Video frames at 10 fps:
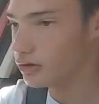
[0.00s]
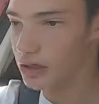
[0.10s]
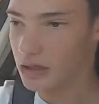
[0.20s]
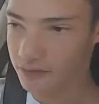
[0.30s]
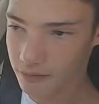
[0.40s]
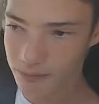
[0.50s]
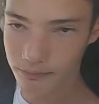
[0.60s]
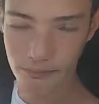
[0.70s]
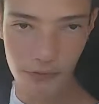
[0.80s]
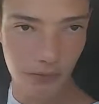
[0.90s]

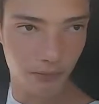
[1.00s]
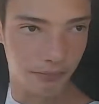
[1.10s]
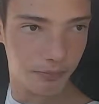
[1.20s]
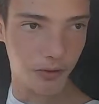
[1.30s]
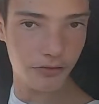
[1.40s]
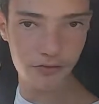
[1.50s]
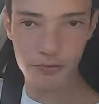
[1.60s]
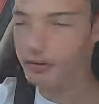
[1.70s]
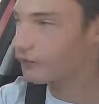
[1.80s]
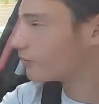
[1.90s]
I'm a
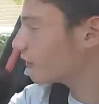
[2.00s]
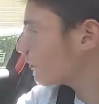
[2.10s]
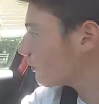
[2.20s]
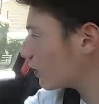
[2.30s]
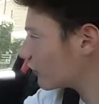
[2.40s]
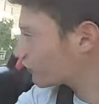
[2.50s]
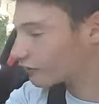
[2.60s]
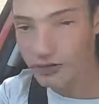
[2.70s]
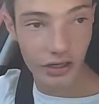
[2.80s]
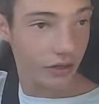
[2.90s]
bit of a busy person
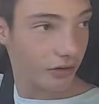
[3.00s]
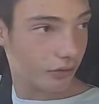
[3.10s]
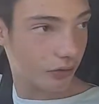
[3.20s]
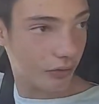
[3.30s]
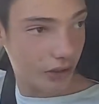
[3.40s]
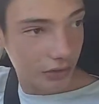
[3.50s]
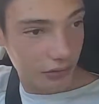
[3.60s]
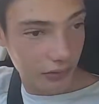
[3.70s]
today. What way?